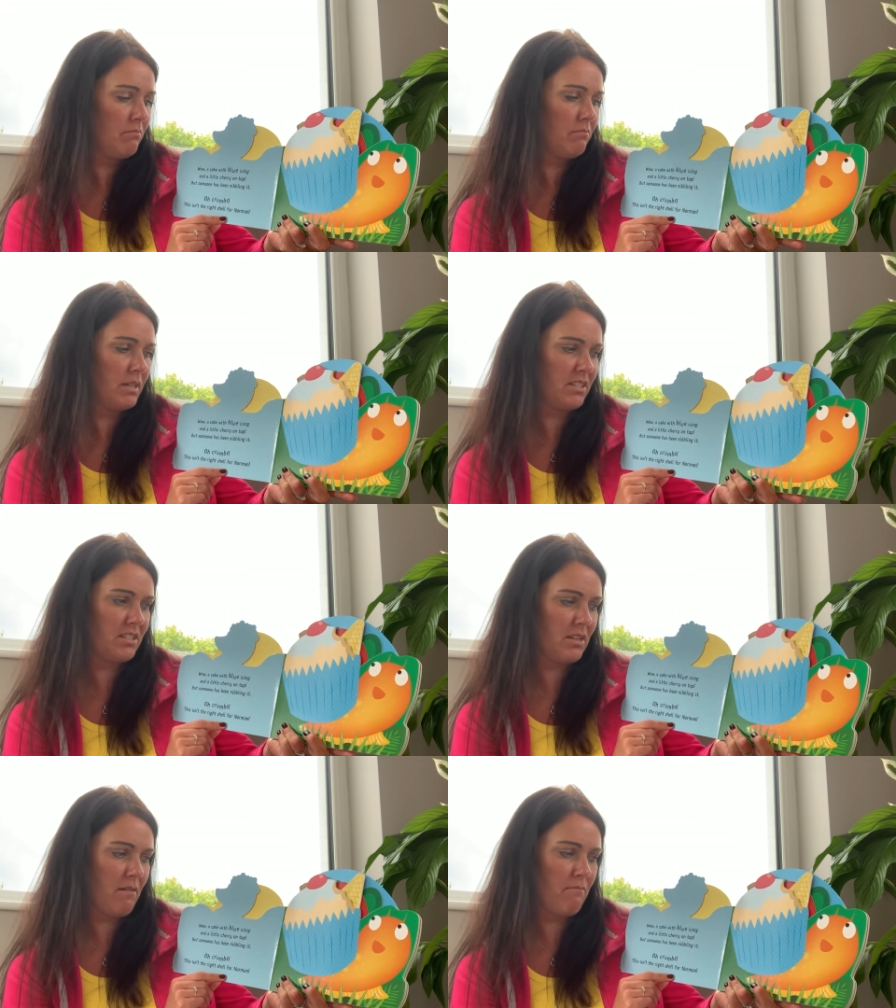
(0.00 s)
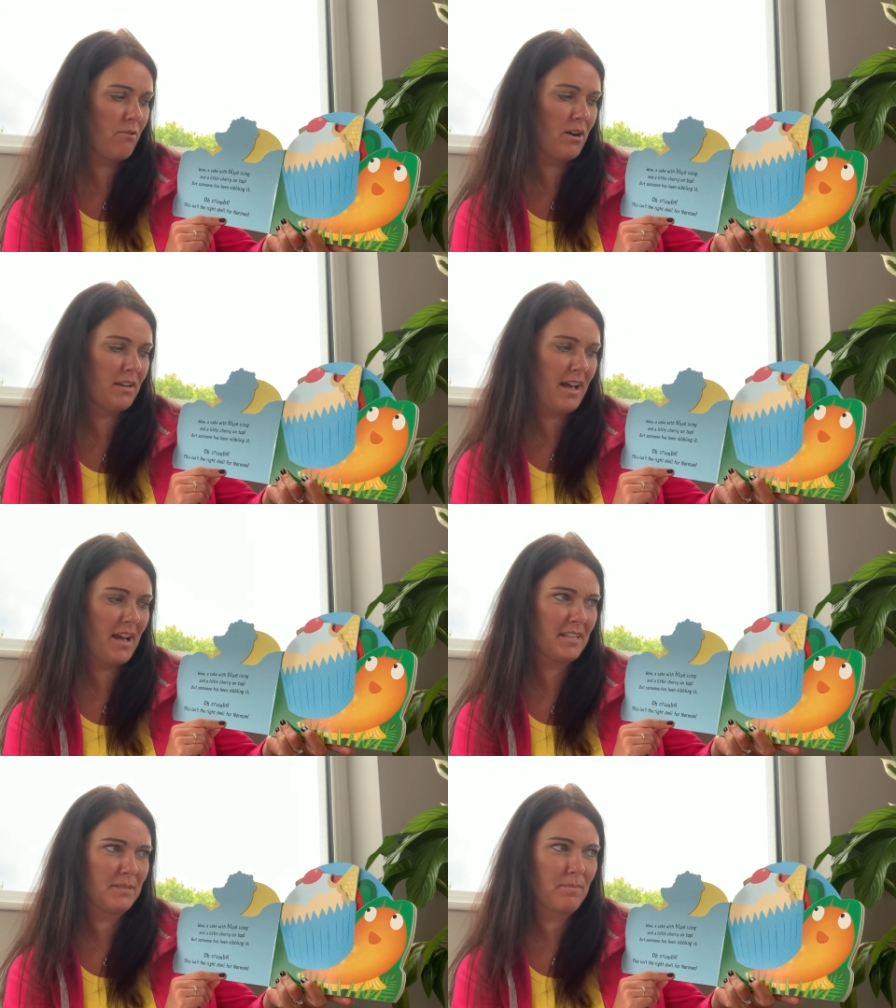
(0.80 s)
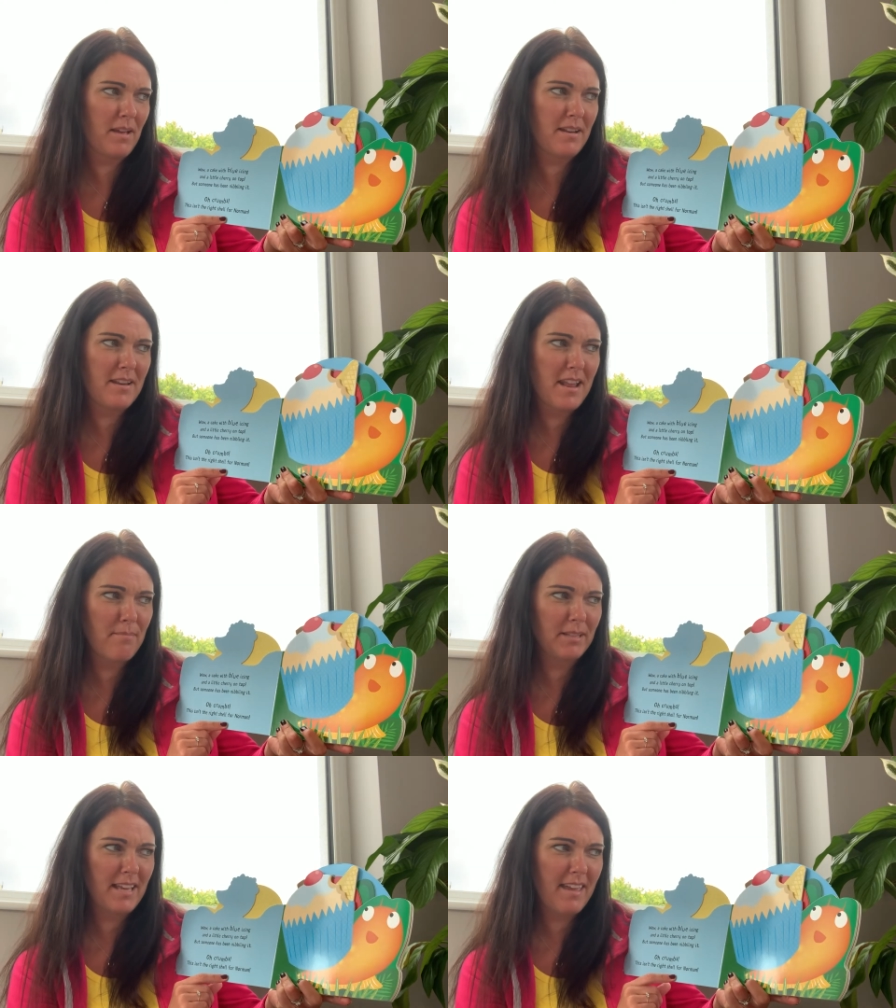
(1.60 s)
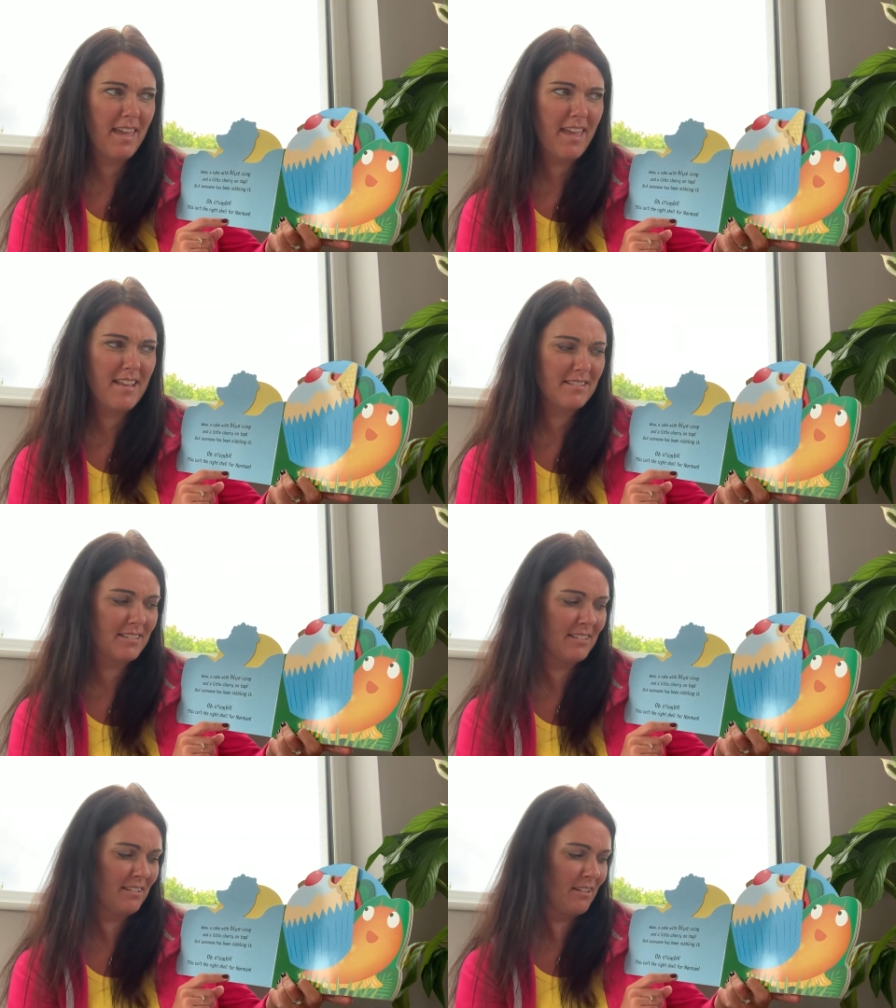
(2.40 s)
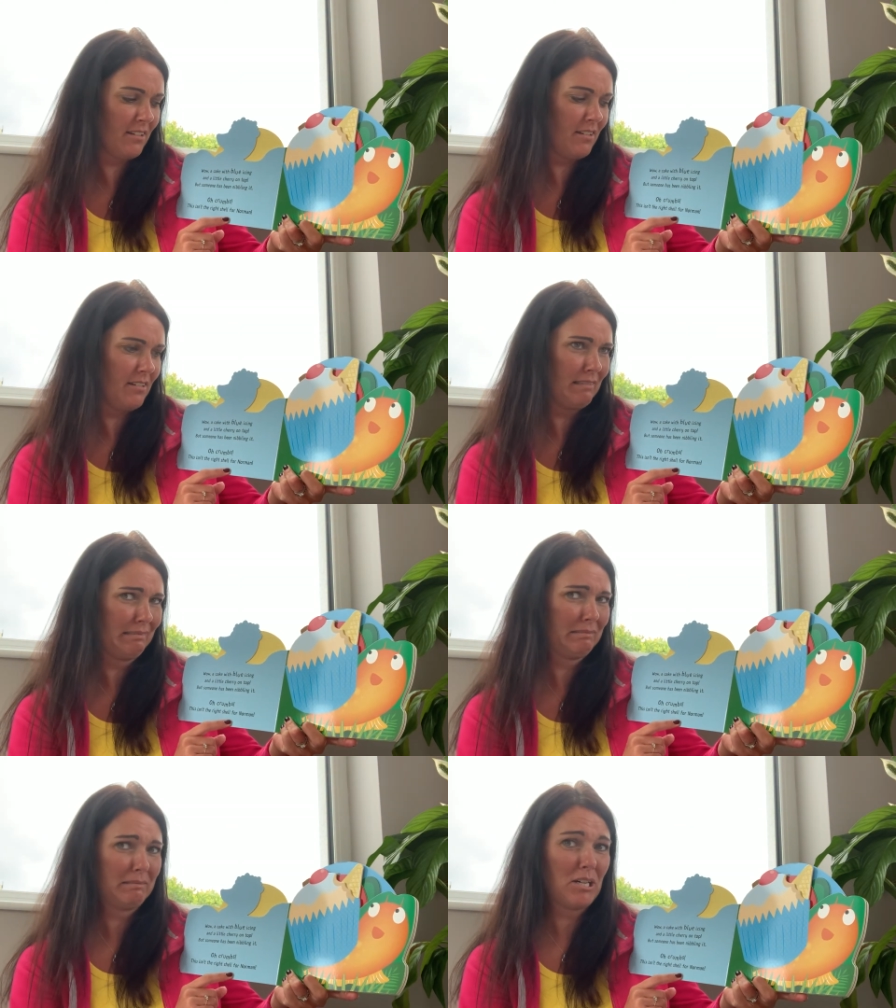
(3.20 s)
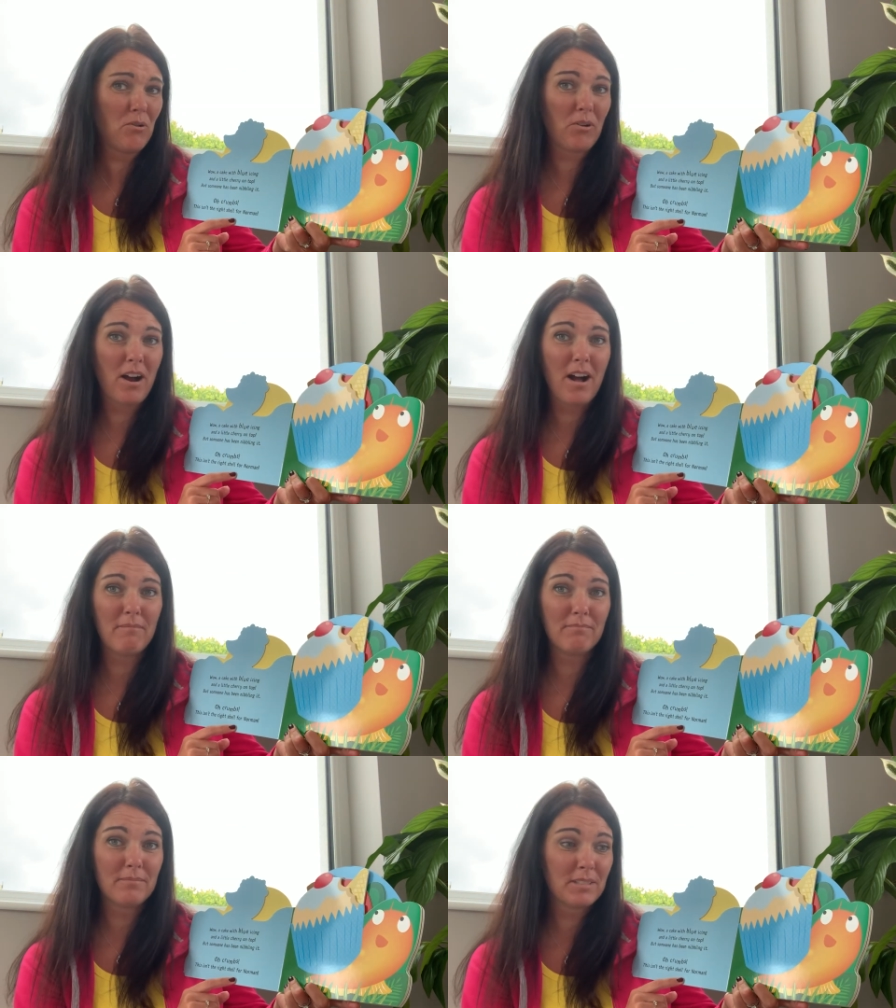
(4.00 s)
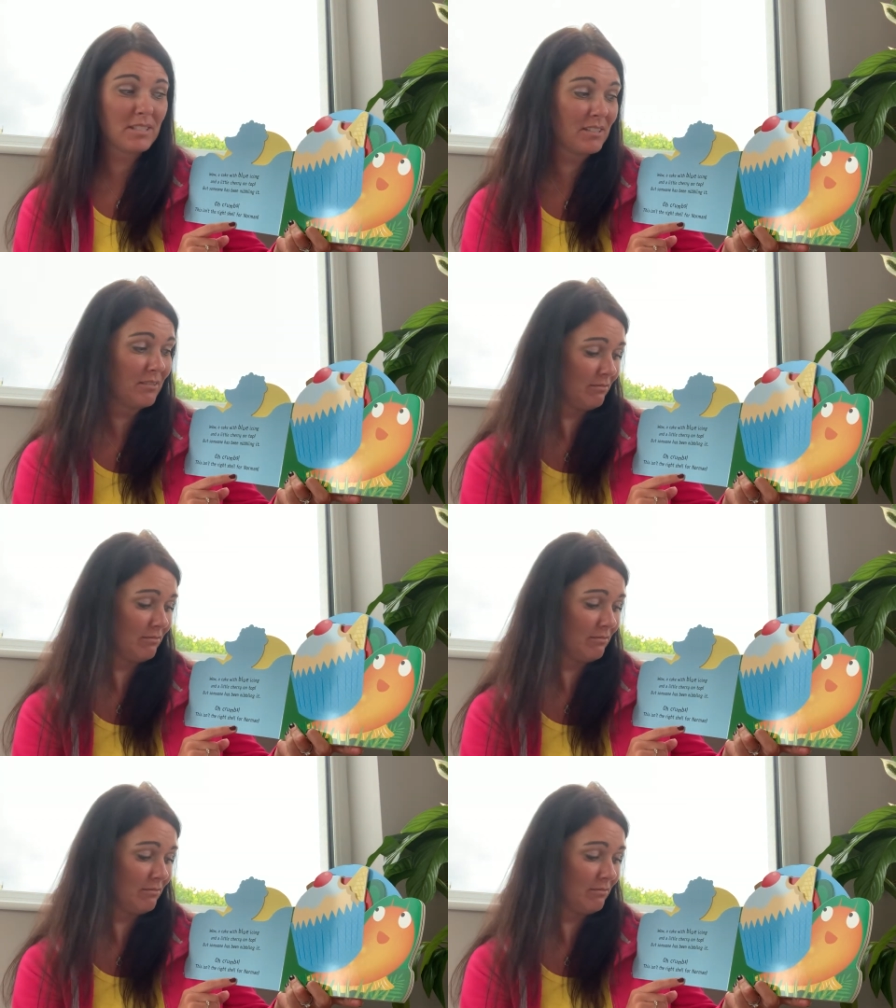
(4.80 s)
But someone has been nibbling it. Oh, crumbs!